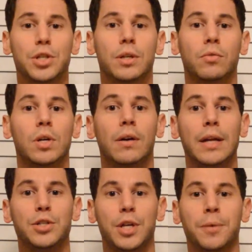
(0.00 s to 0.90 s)
you, rear
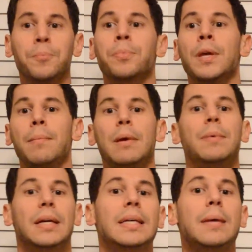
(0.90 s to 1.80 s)
ends you, maybe
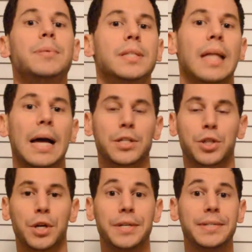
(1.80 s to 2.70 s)
it keeps the last
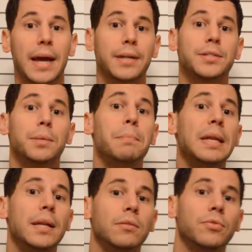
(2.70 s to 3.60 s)
30 seconds or
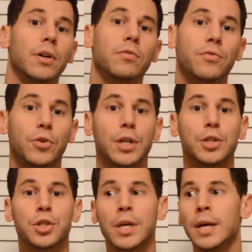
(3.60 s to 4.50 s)
minute of footage.